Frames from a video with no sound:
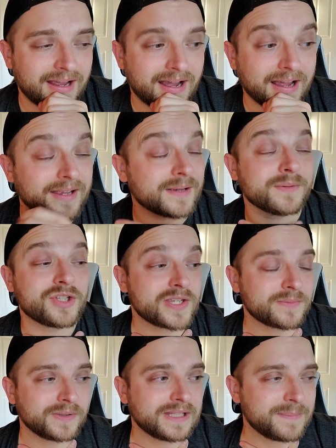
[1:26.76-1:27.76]
I, it
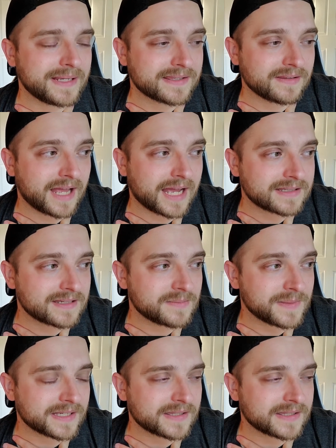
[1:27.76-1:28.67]
just really means a lot to me.